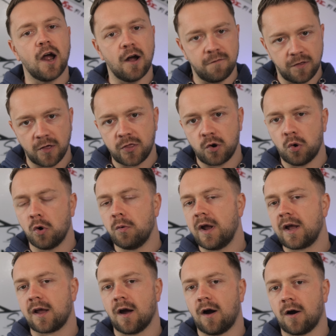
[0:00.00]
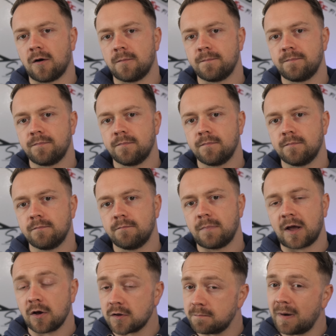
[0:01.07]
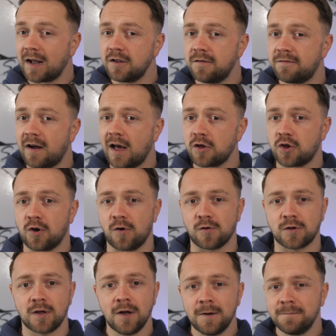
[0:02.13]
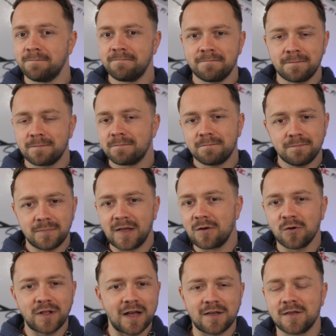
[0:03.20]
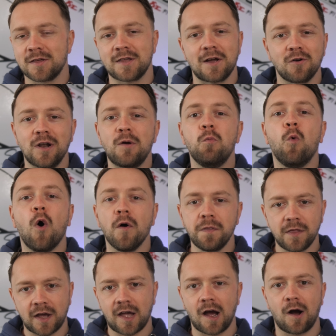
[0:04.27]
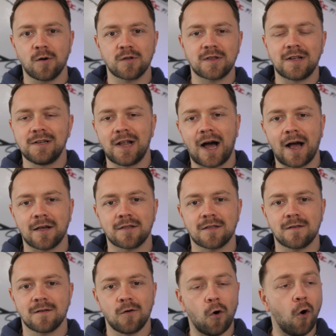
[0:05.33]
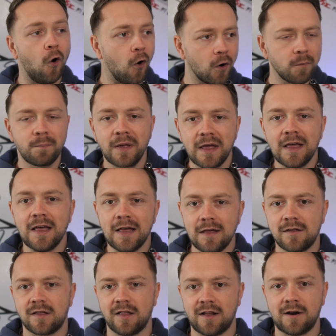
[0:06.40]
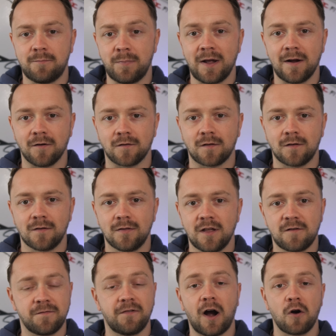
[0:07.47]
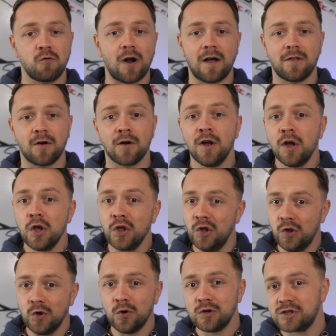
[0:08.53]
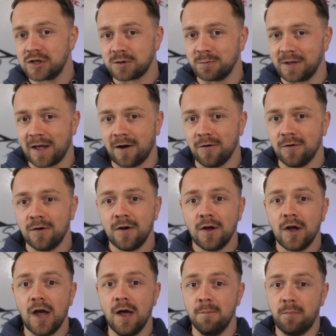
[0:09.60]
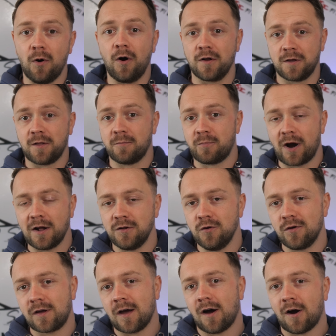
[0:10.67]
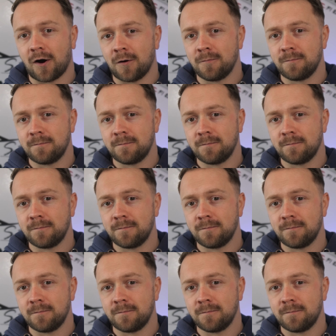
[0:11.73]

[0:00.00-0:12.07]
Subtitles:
of the throwaway car. Because manufacturers, they don't necessarily want the cars to last or be easily repaired. They'd far rather you just went out and bought another brand new car.